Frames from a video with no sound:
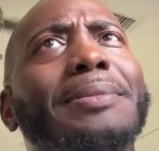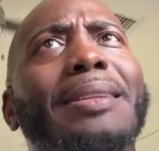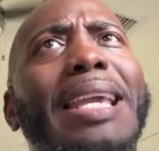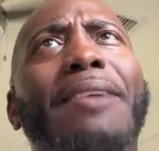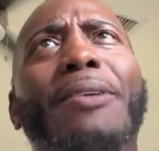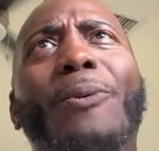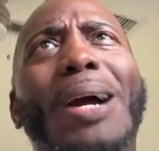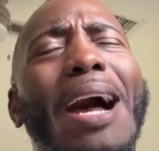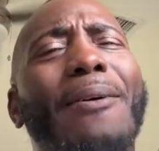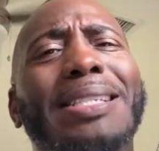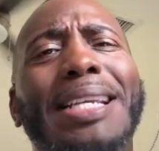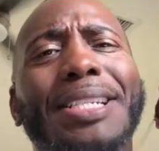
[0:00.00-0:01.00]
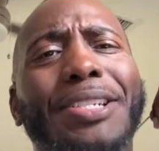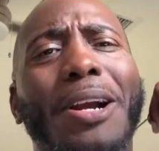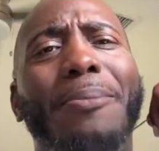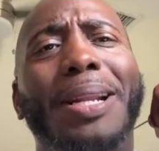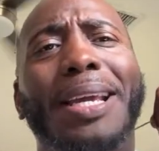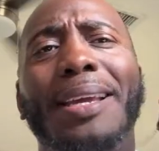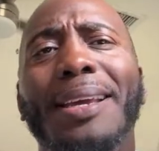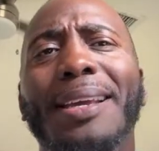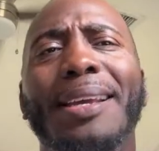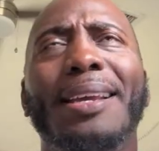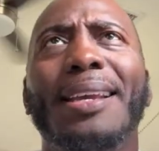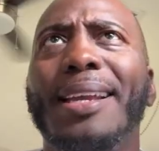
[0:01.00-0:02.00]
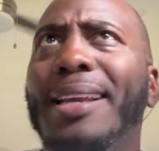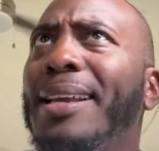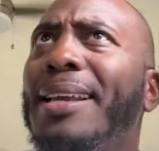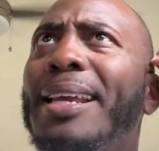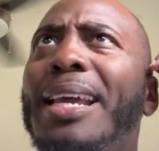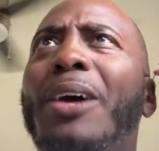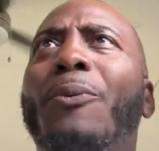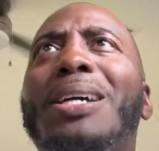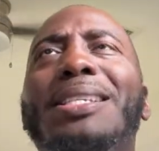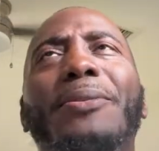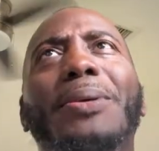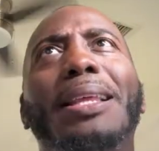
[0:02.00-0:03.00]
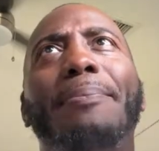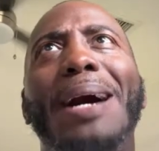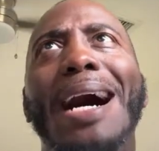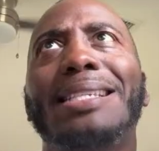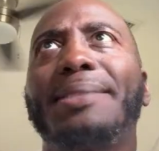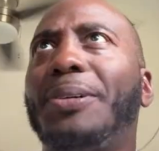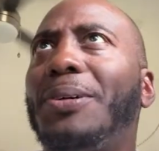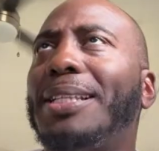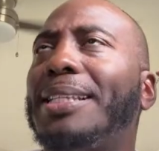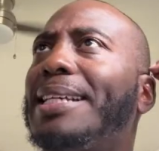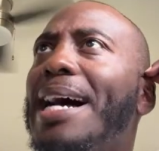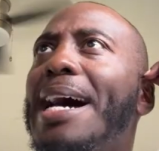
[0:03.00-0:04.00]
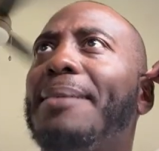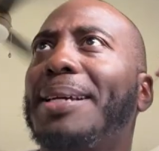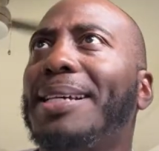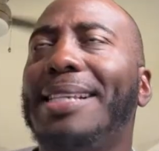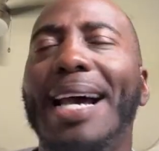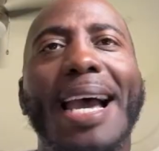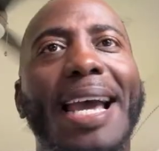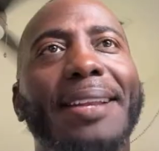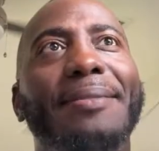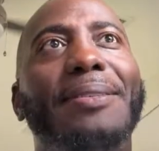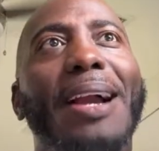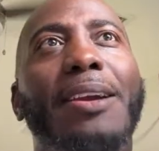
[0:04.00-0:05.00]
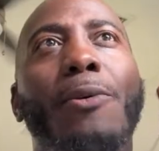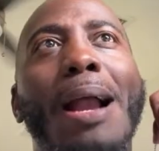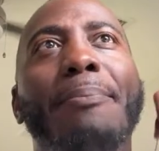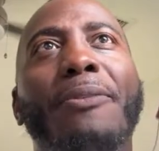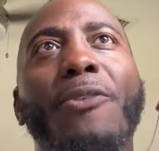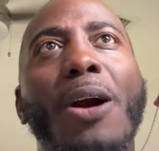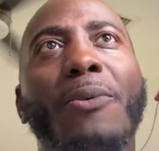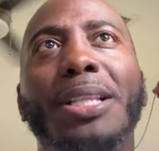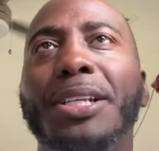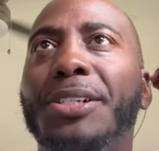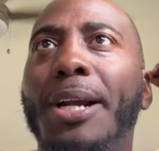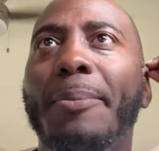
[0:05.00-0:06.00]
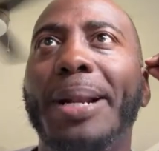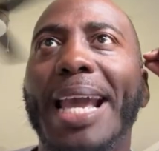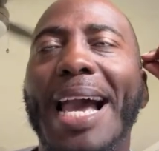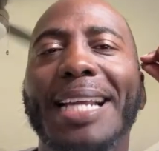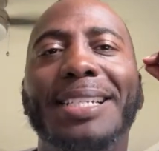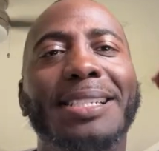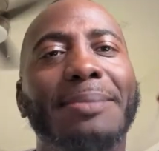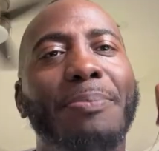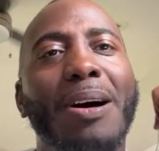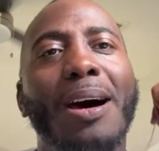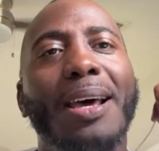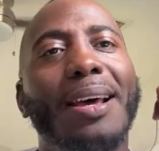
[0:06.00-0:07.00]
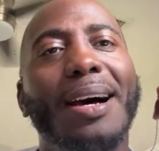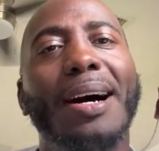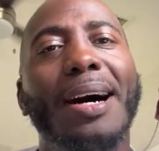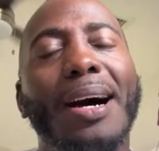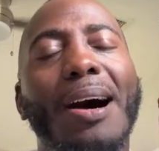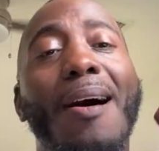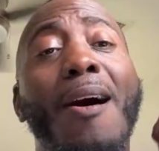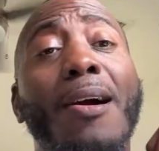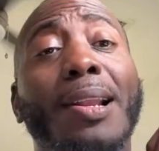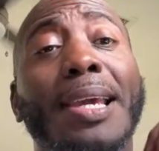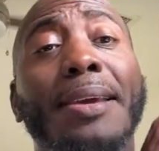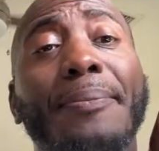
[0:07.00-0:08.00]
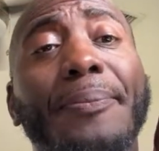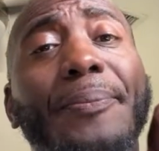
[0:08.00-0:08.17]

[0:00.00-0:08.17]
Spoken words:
Even when I was in Germany, it wasn't really possible at the time, because I had, like, right before I went to Germany, I had just bought a Harley.